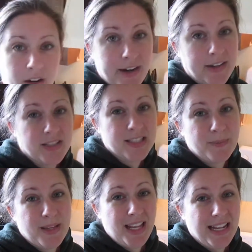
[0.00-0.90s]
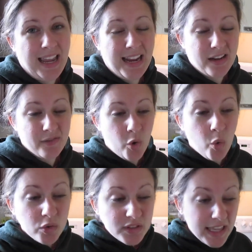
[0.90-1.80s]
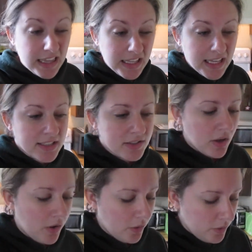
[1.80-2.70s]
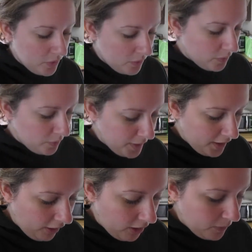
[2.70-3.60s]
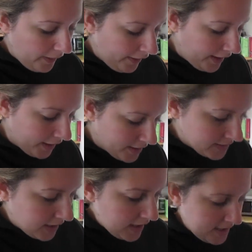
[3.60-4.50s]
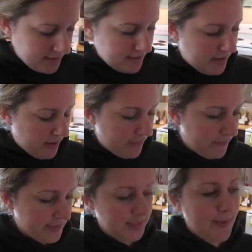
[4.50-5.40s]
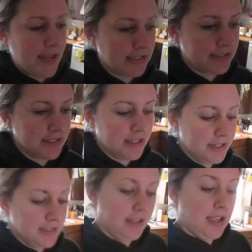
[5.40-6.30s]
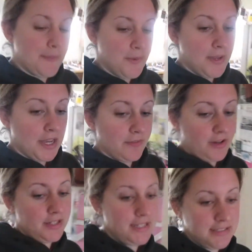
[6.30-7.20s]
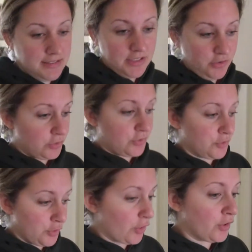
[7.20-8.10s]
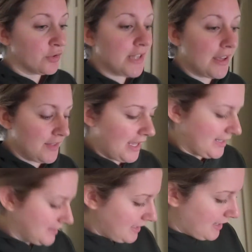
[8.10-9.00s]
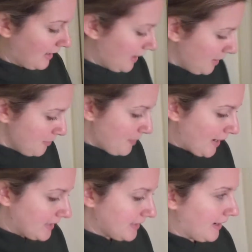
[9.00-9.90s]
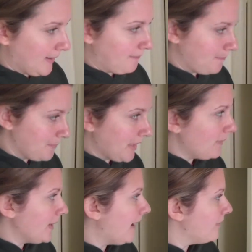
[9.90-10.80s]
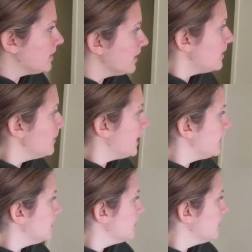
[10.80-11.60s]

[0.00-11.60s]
Our house has been getting kind of cold lately, so we are all wearing our socks and our fuzzy pants. I mean, we could very easily just turn down the AC, but, and we have a little bit